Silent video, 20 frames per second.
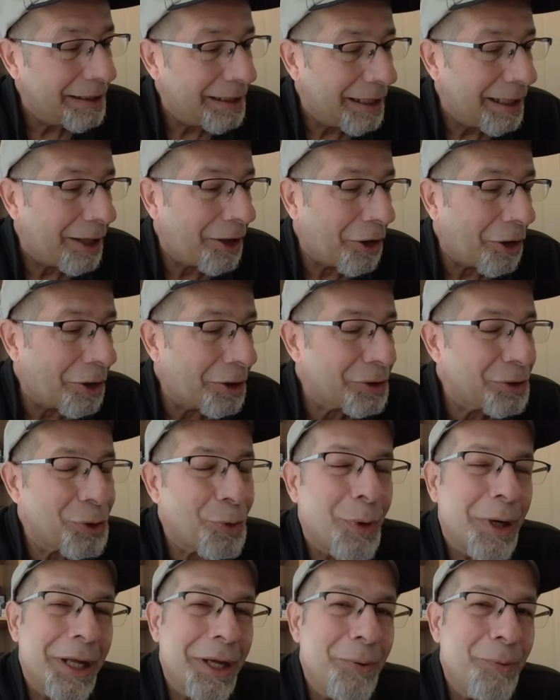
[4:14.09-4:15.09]

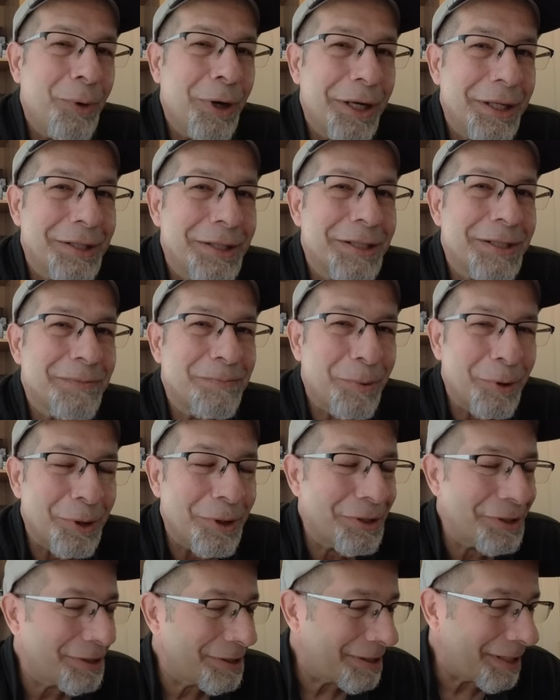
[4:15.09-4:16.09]
R21
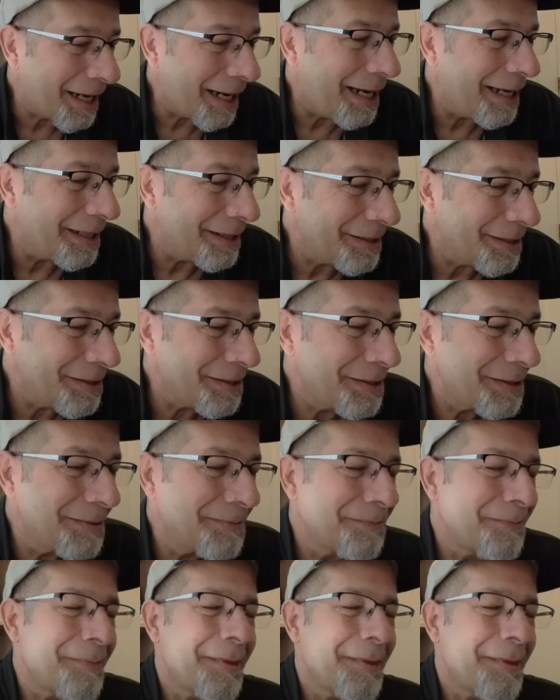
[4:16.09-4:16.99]
sport tires.